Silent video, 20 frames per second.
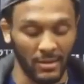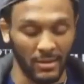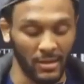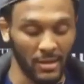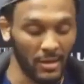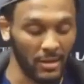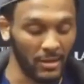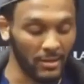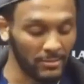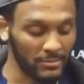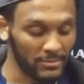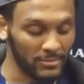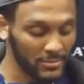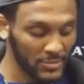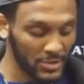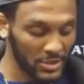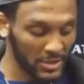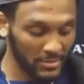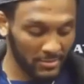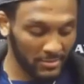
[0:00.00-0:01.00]
I
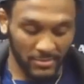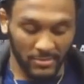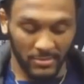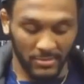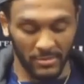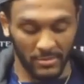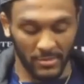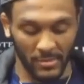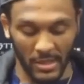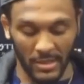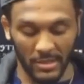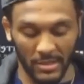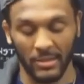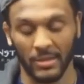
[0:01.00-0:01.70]
don't